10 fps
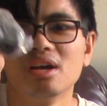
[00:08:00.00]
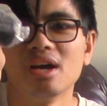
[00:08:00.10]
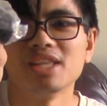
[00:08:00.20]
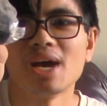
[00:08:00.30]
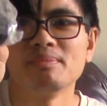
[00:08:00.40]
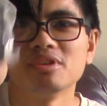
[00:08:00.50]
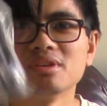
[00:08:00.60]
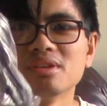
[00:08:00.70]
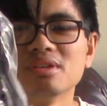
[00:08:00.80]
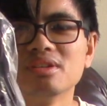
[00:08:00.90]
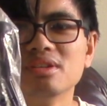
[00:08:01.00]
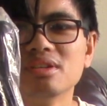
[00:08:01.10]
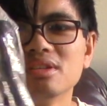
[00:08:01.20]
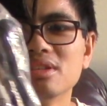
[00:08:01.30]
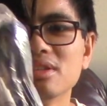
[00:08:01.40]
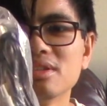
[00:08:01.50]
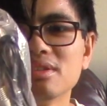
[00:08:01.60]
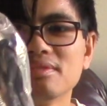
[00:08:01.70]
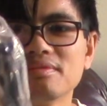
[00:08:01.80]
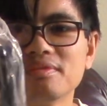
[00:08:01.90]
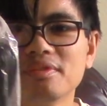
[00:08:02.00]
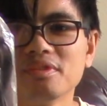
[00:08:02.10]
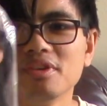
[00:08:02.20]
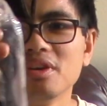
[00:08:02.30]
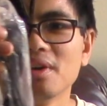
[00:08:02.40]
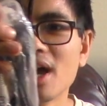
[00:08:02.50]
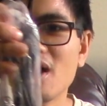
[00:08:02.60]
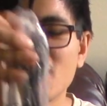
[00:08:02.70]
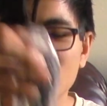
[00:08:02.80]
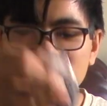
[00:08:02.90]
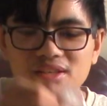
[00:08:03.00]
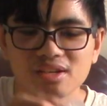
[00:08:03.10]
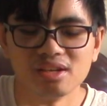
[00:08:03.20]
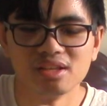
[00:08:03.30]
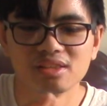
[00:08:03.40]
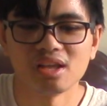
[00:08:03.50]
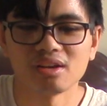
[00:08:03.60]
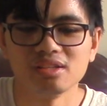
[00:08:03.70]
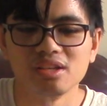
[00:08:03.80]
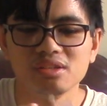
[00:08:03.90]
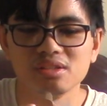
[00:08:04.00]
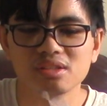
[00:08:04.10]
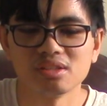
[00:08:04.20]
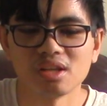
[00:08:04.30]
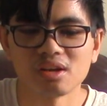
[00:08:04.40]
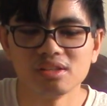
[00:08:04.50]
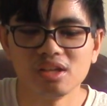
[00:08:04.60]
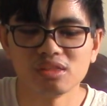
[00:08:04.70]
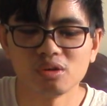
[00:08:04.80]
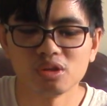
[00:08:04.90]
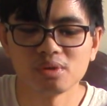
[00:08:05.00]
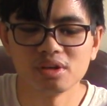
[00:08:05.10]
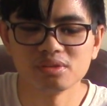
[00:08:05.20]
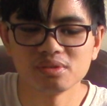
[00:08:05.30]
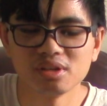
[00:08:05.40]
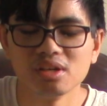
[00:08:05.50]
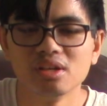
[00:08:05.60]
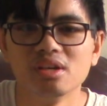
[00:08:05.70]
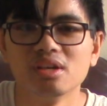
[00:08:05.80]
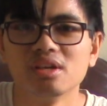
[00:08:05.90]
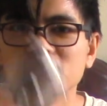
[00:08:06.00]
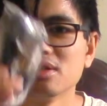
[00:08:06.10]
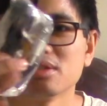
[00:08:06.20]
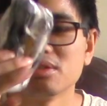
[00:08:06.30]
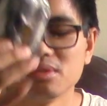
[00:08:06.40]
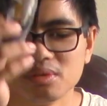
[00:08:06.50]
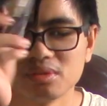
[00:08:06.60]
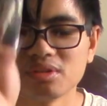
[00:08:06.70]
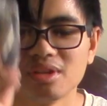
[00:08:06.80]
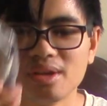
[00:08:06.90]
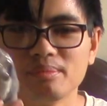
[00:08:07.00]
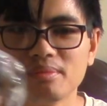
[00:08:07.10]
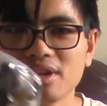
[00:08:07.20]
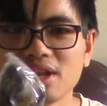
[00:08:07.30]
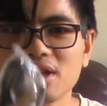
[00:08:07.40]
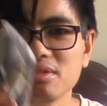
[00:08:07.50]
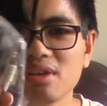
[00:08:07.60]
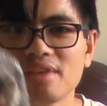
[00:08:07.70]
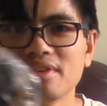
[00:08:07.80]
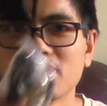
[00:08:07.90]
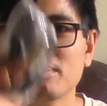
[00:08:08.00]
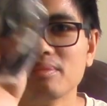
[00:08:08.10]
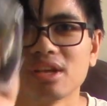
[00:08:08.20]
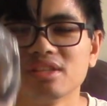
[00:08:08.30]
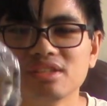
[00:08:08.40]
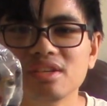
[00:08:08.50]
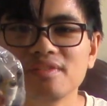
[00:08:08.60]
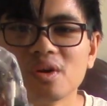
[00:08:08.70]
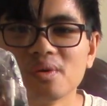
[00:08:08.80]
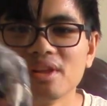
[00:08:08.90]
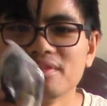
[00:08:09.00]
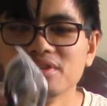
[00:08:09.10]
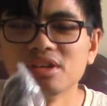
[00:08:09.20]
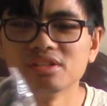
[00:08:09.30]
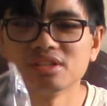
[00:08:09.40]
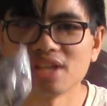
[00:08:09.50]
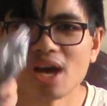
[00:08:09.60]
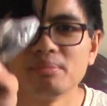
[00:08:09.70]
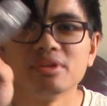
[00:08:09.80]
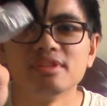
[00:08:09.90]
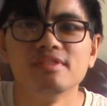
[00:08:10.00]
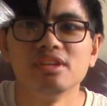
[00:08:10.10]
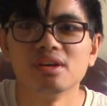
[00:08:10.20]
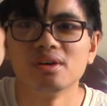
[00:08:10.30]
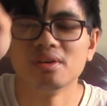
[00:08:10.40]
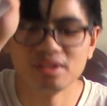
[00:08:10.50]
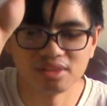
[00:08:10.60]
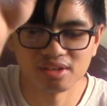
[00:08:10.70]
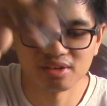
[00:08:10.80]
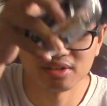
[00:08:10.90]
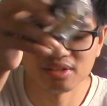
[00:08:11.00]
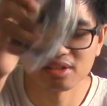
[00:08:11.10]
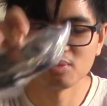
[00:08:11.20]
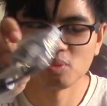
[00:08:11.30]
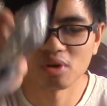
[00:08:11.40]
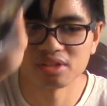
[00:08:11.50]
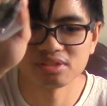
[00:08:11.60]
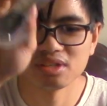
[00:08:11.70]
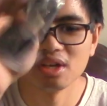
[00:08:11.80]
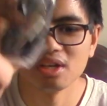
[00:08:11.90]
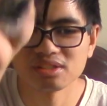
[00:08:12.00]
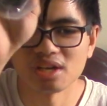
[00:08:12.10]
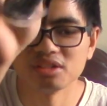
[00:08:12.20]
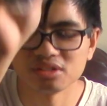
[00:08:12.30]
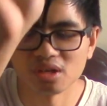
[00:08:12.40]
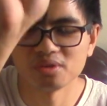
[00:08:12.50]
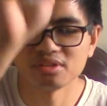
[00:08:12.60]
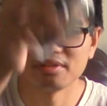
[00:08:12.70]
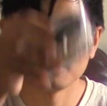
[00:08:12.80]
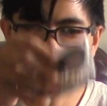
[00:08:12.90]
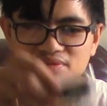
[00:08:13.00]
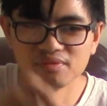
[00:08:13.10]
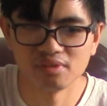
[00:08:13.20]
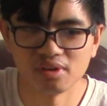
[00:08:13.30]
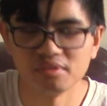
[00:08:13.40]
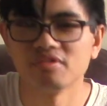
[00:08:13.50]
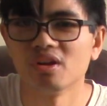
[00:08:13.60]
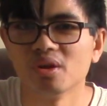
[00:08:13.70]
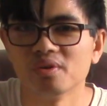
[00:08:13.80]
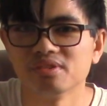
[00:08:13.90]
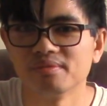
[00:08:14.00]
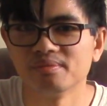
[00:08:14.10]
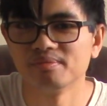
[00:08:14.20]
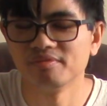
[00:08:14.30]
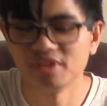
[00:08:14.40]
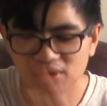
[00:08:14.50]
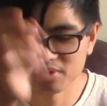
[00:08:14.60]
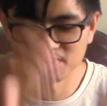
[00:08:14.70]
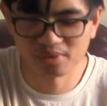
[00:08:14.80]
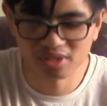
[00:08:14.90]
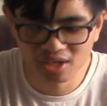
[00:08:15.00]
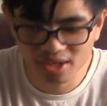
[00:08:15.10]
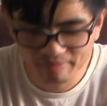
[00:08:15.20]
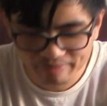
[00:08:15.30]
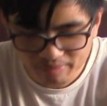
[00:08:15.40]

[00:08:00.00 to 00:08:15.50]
adapter for the video out on the Nikon D3300, just to in case you have like a TV or whatever, you can just output the video on there and you can watch slideshows of your photos and videos and whatnot.